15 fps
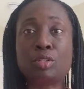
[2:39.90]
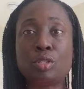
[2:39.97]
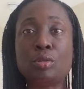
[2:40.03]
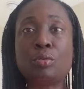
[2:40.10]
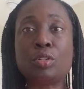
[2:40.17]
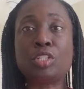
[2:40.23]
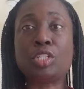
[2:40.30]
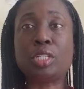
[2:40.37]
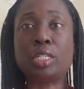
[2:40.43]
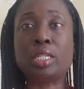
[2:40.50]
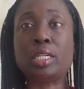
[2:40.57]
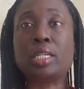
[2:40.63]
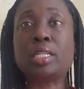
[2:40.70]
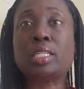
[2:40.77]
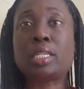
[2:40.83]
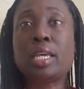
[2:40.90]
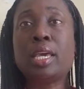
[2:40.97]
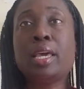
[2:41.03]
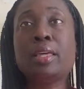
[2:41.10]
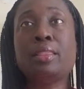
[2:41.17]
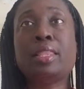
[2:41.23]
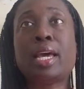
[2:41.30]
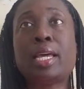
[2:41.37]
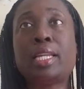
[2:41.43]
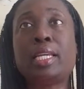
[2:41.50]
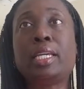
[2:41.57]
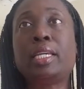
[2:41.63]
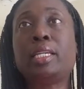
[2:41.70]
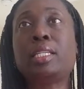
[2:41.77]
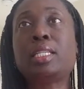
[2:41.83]
do what she does, that
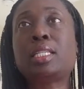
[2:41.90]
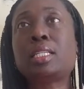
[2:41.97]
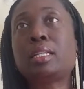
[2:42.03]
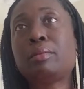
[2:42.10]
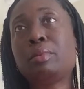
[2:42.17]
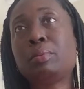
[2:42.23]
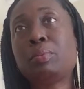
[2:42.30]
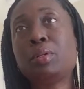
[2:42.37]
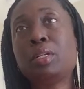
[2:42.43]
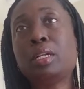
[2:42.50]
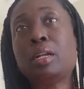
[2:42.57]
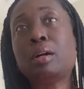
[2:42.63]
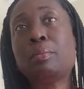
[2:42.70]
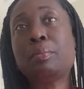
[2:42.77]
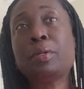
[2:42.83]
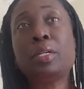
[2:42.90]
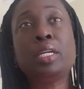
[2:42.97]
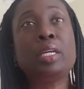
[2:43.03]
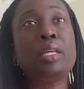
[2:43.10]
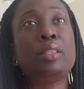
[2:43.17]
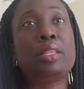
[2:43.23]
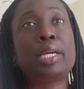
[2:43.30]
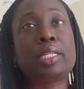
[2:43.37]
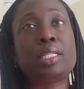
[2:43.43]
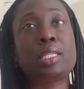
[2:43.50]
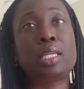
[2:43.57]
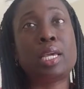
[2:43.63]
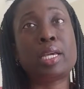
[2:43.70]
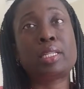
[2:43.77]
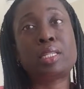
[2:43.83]
is, let me pull it up,
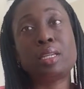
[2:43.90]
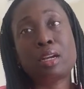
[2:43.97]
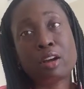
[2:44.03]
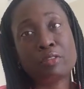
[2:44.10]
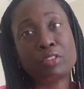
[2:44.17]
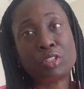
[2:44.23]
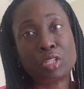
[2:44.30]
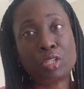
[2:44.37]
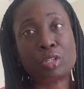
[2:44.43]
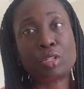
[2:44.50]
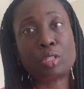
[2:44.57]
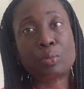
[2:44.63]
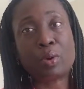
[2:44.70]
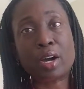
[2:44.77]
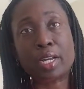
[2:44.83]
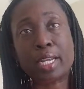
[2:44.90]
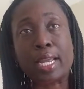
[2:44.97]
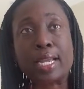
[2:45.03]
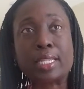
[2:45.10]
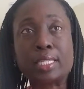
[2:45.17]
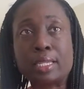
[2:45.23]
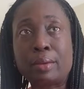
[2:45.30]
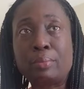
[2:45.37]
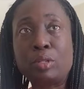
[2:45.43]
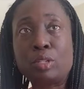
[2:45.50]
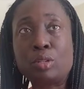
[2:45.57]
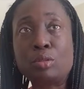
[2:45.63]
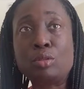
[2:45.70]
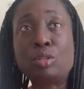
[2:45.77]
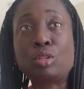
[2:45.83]
that's the Etsy Conversations podcast
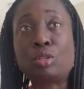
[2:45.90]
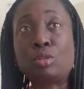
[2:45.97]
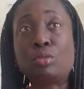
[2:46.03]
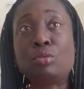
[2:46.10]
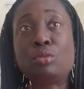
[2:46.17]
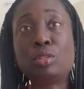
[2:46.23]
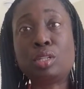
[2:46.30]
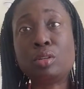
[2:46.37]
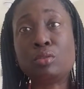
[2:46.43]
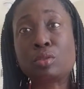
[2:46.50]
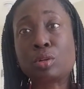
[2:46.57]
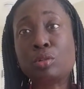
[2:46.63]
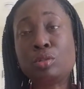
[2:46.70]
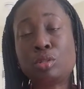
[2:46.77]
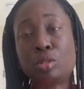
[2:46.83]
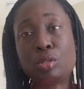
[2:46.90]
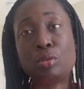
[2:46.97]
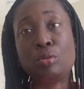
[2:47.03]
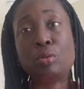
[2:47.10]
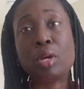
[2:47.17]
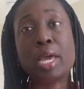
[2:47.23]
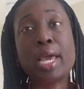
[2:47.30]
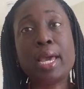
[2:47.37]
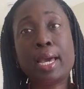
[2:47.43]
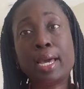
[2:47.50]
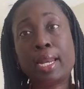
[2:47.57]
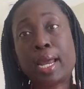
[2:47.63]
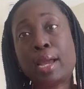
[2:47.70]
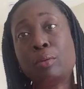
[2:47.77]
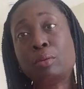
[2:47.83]
episode 202,
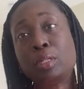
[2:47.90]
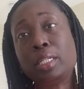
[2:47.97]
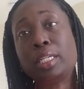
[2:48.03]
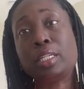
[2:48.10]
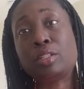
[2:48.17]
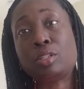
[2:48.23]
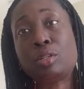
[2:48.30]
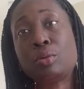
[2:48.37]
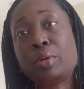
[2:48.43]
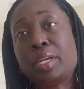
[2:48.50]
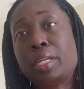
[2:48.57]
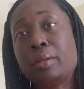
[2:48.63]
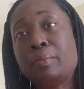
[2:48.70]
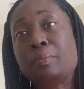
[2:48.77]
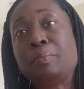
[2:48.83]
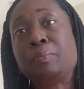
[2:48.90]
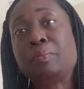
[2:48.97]
and I will link to it